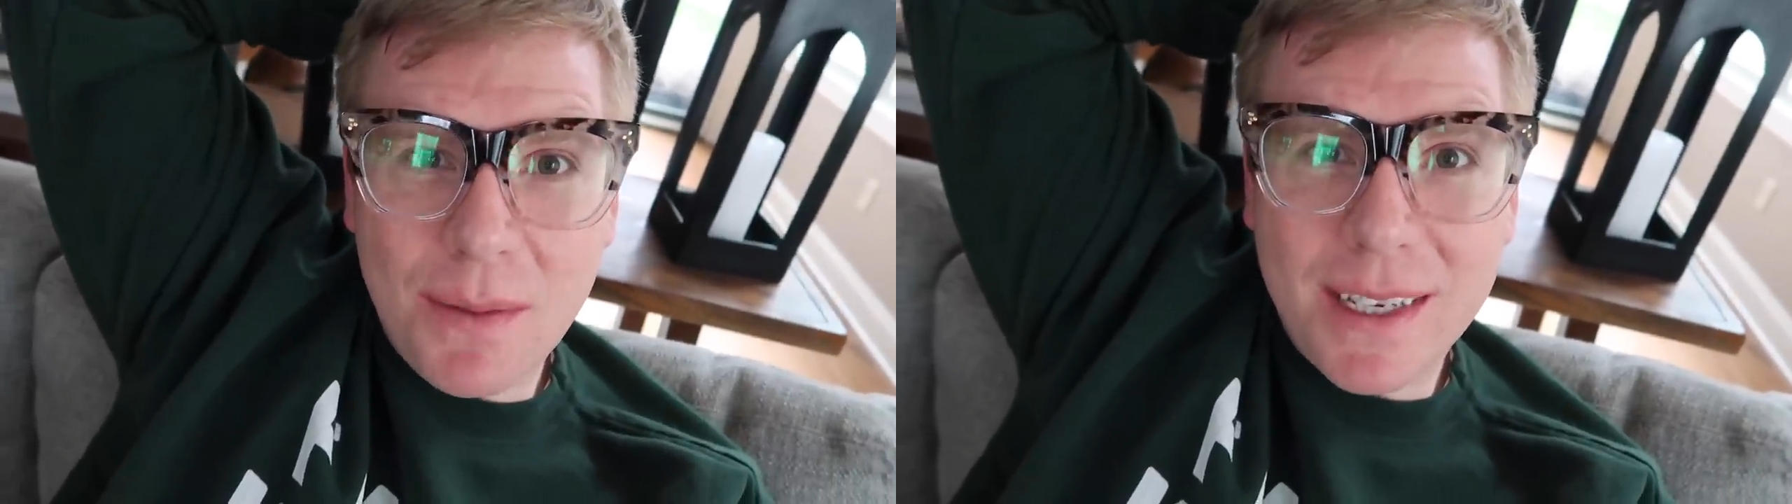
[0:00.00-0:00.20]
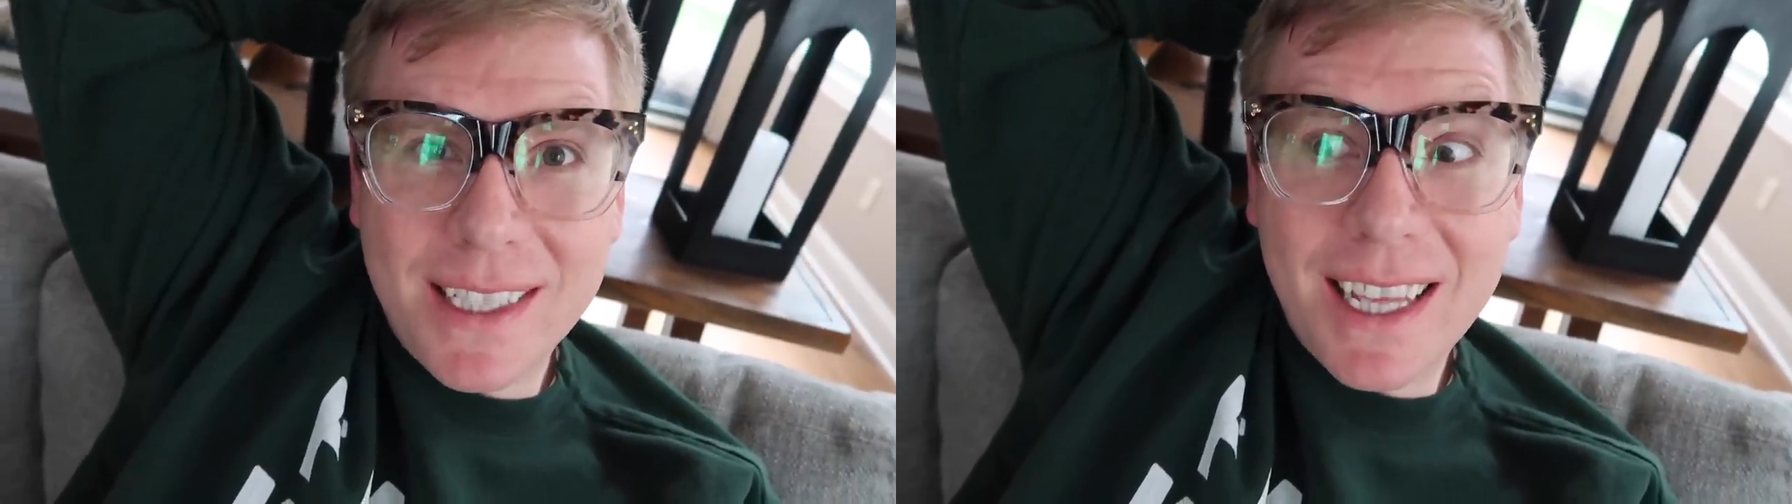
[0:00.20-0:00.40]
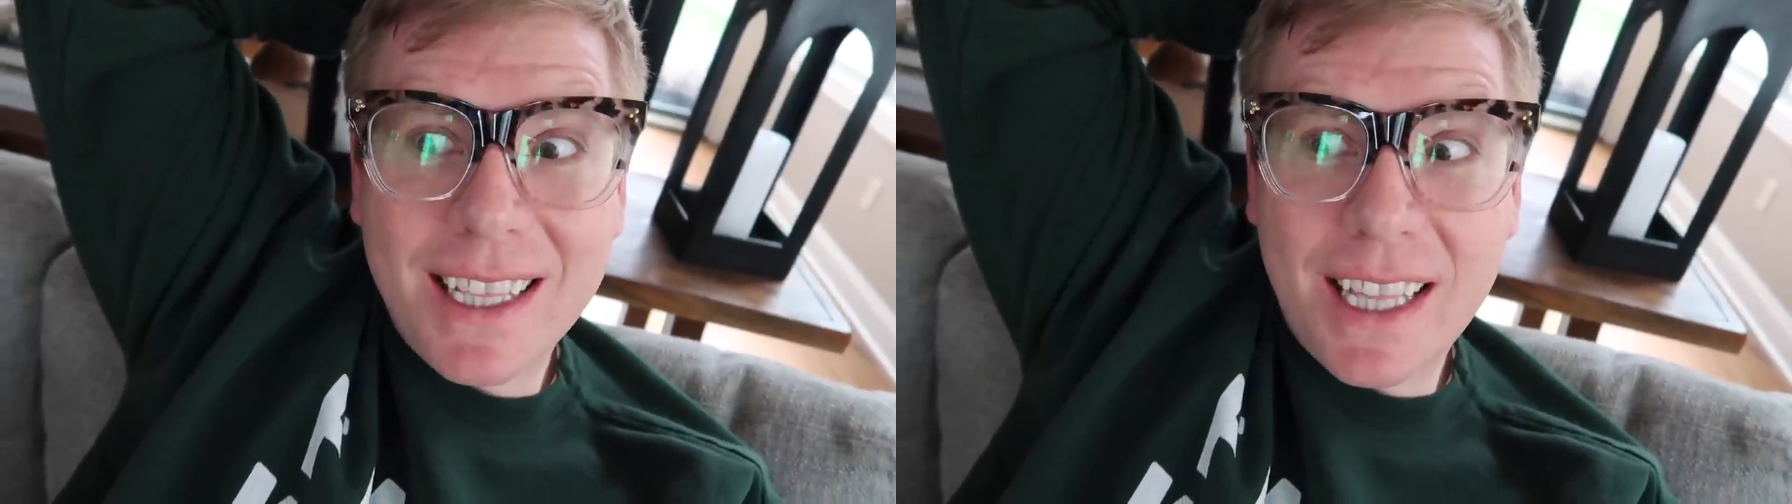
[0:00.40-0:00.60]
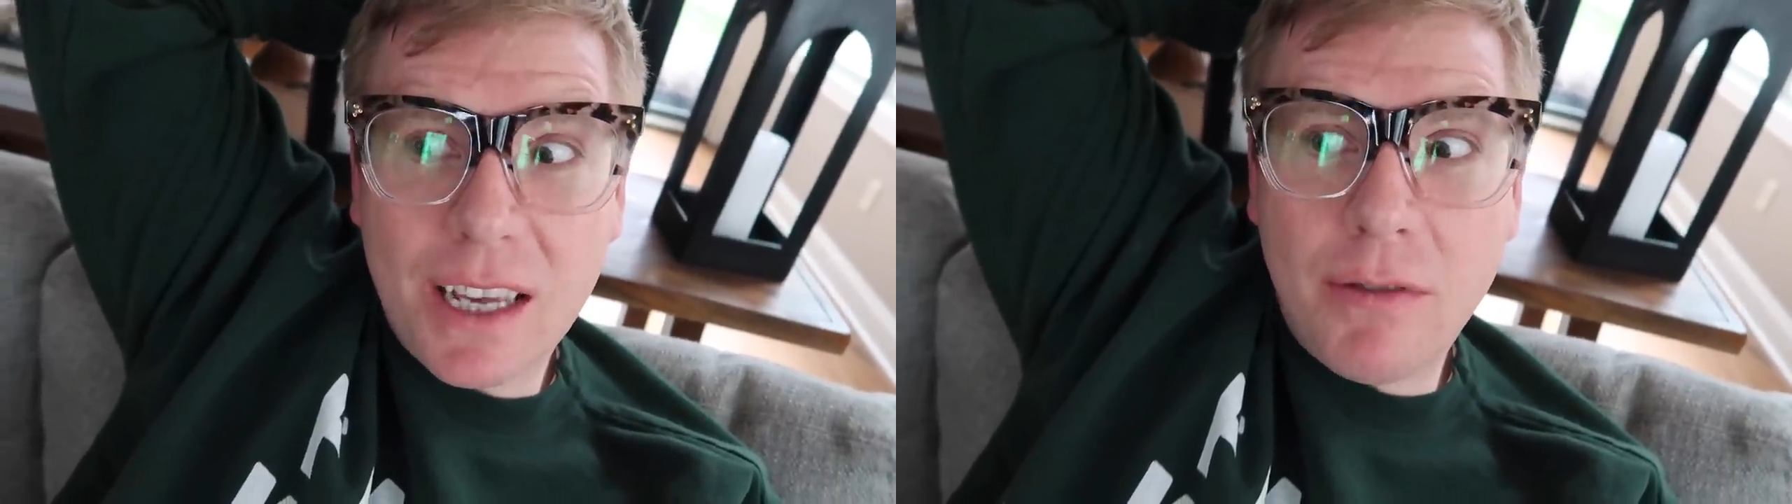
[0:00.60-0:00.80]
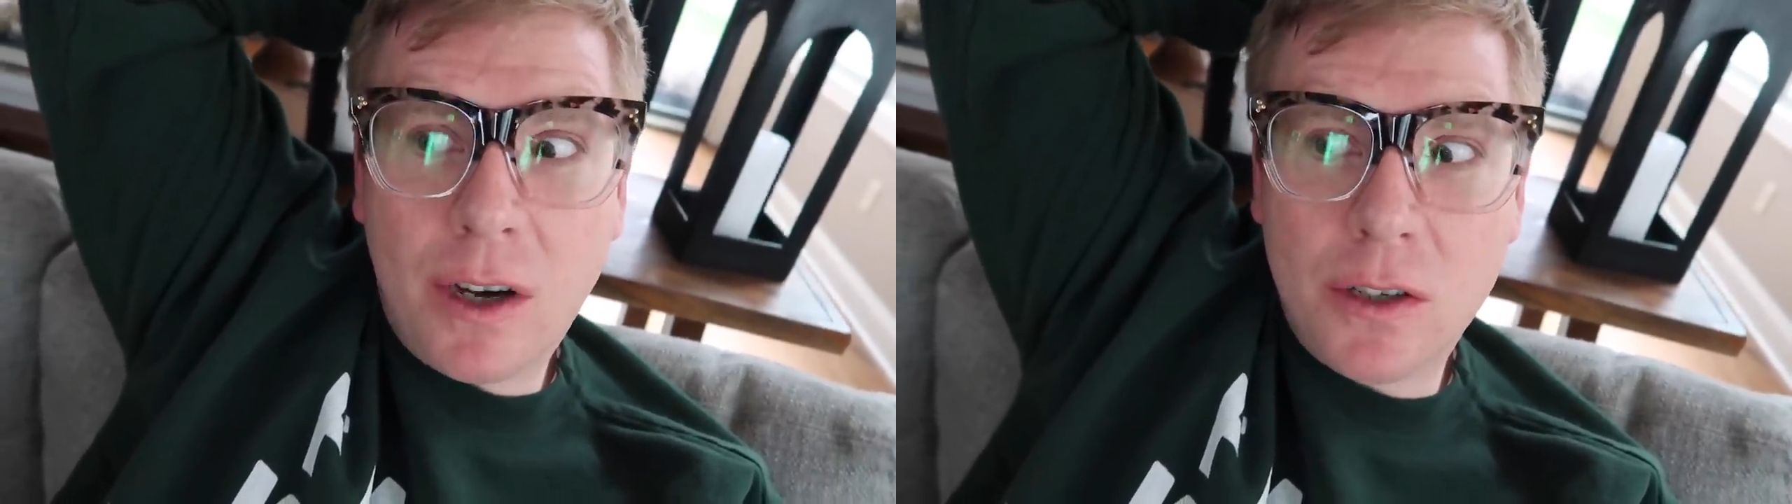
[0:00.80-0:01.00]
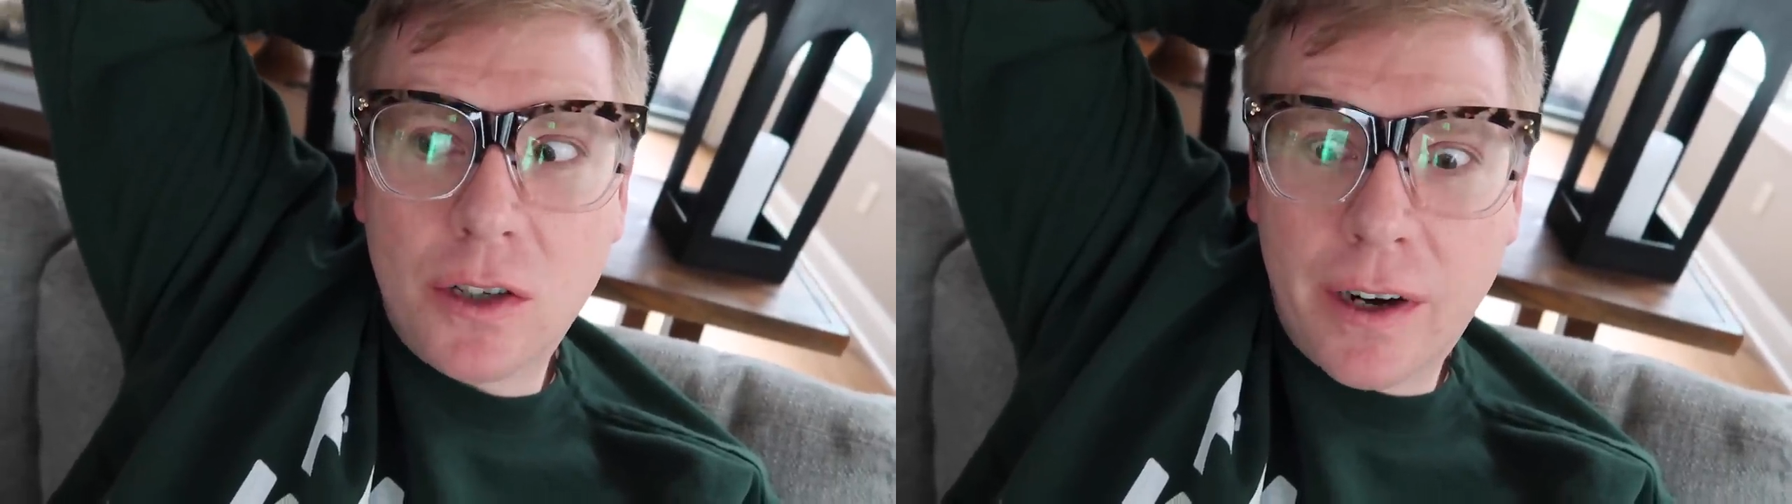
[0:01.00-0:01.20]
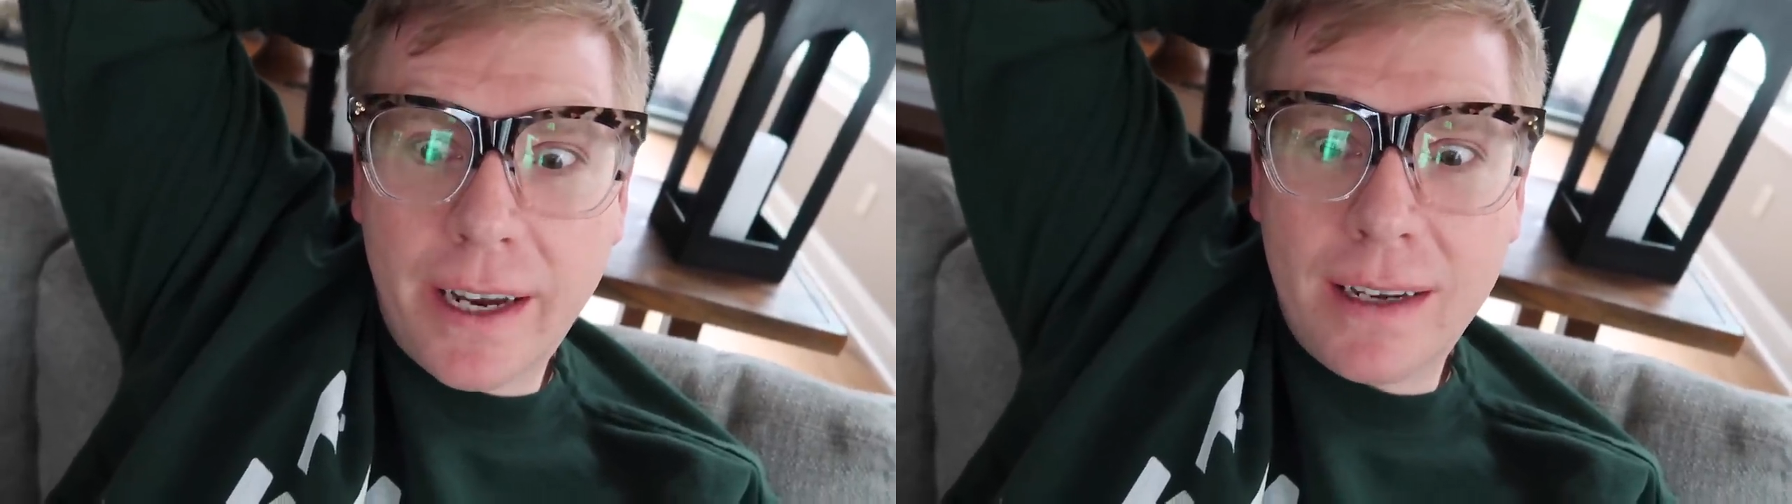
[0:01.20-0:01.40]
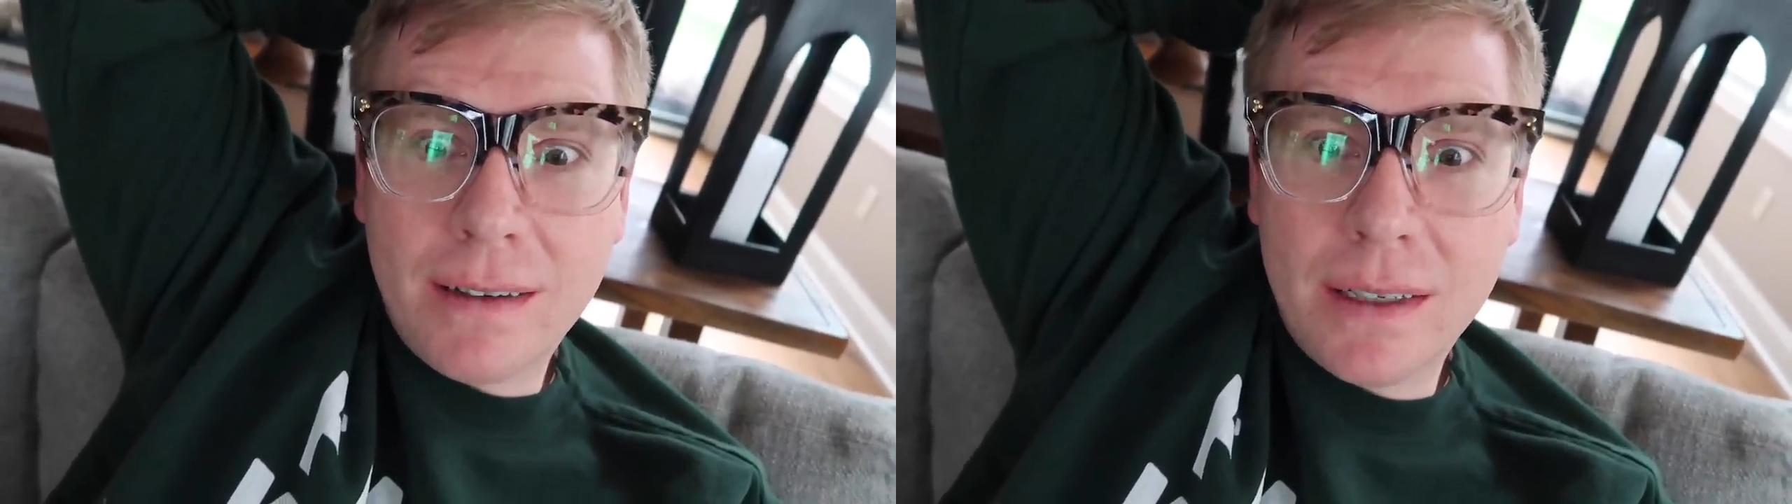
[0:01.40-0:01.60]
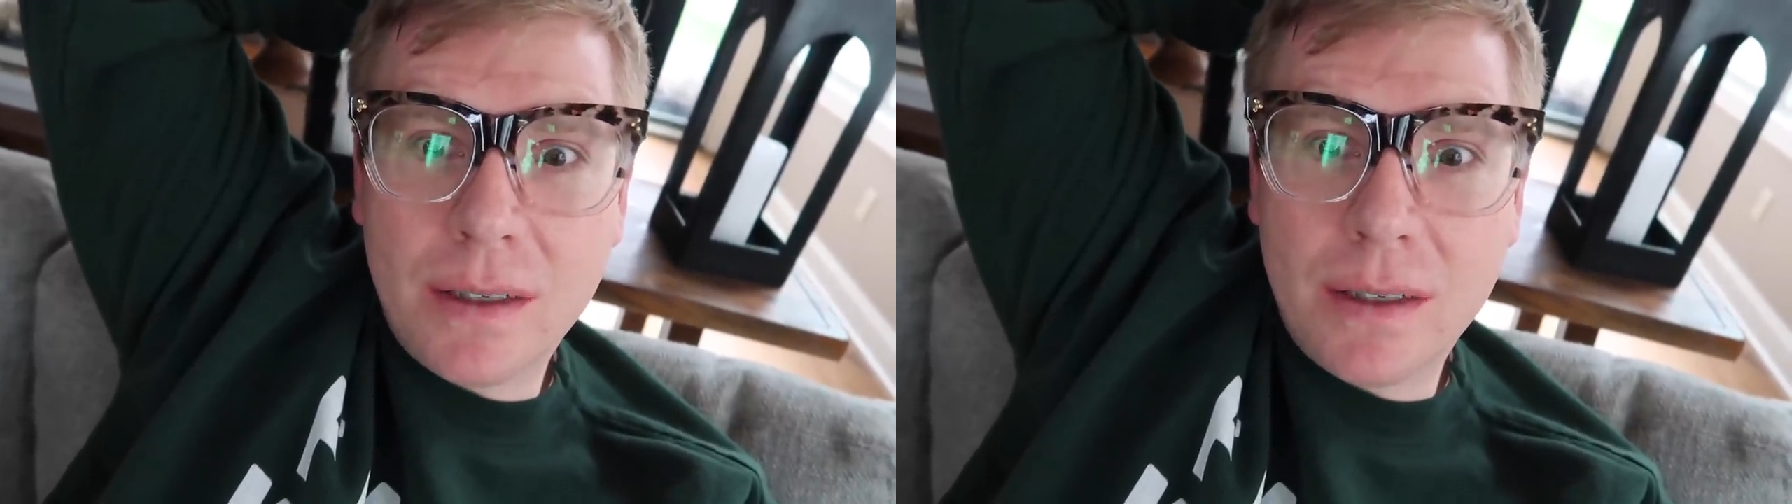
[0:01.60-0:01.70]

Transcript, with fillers: but it's like a life-altering